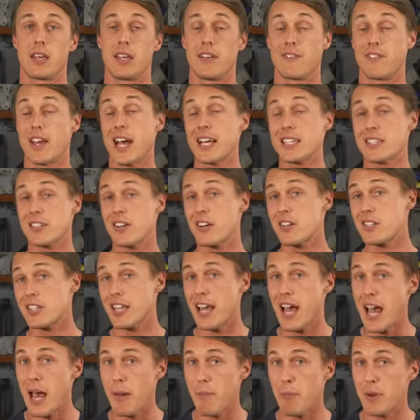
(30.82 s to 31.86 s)
If that starts
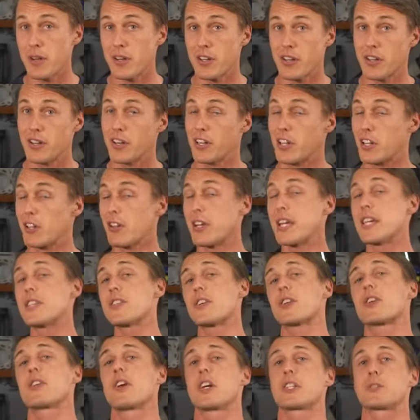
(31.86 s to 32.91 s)
to happen, you're gonna glaze
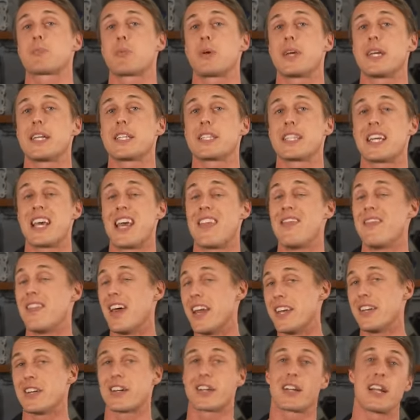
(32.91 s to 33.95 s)
your clutch plates and
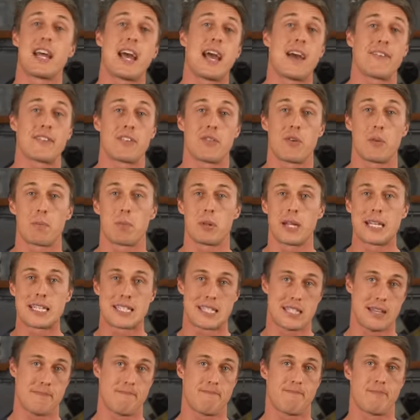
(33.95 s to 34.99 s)
then you're gonna have to
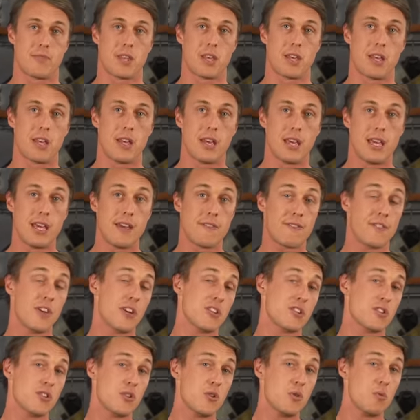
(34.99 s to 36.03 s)
replace them. If
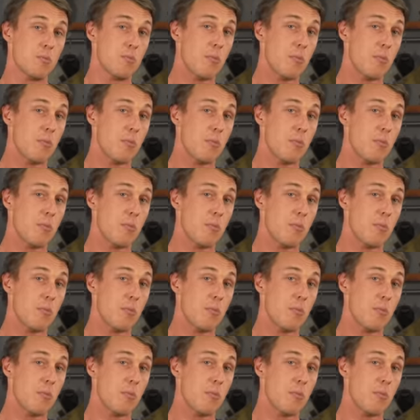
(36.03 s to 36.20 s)
there's too